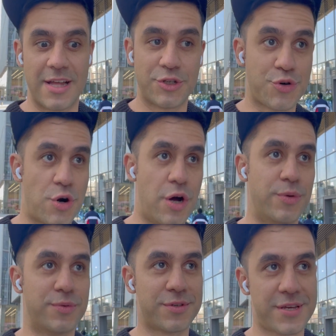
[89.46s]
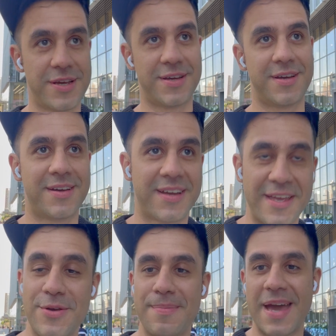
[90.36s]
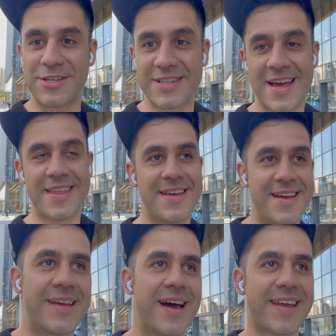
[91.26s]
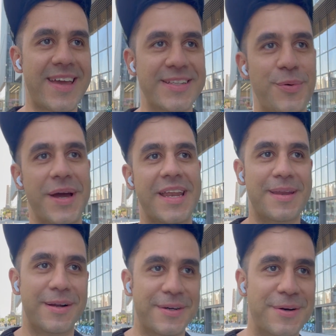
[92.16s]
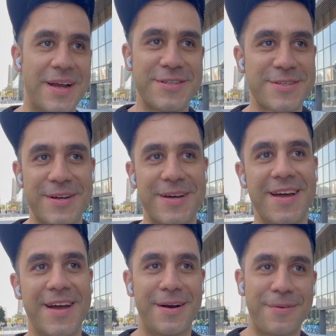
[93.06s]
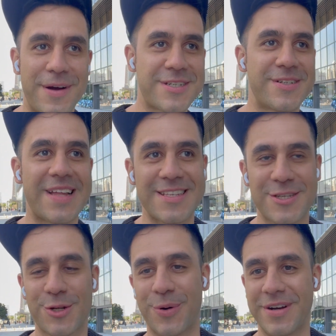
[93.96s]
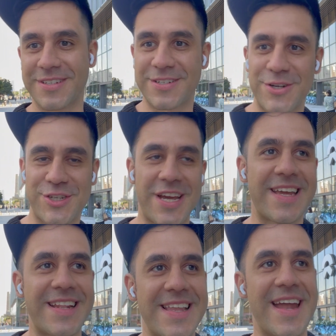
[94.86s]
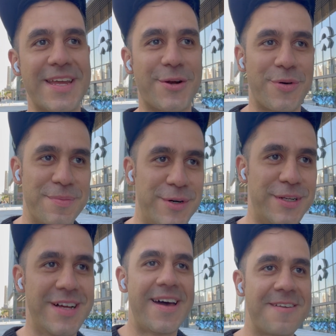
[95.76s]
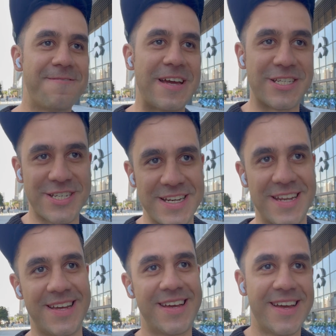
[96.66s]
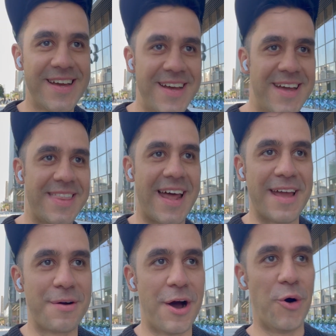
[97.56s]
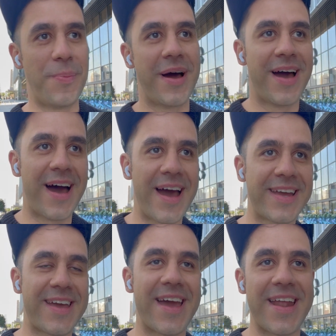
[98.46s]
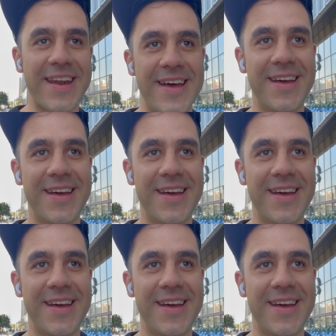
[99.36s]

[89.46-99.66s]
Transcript: drones. Can you imagine that? I can't wait any longer. I'm just gonna rush to that store and start checking that incredible invention that I hope I can